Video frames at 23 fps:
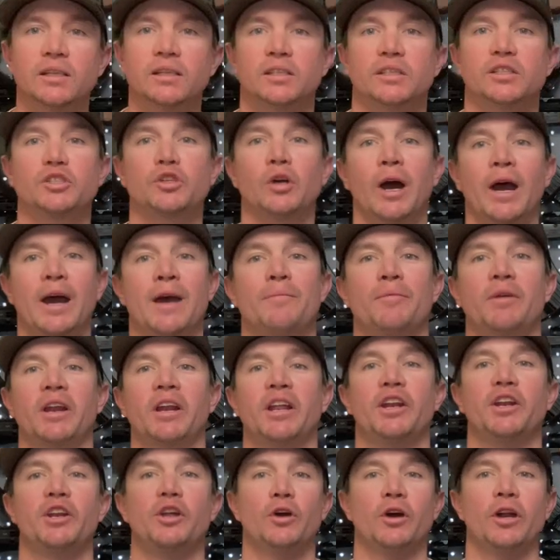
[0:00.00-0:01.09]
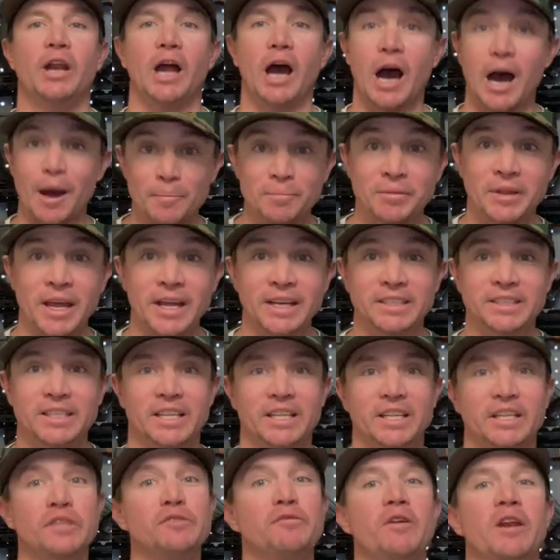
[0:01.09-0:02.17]
So I am going to do an update to
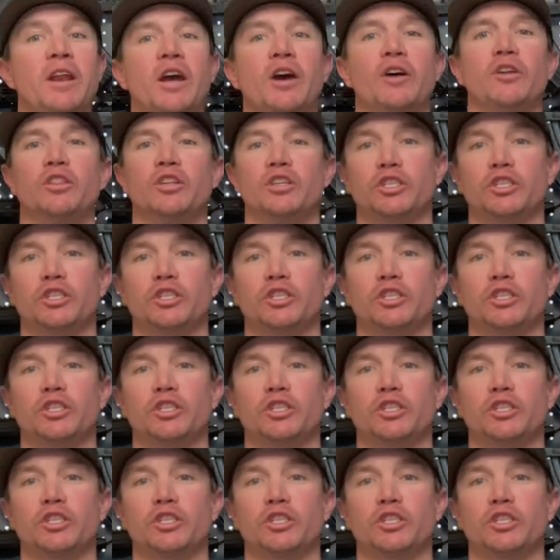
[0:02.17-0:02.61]
this video in the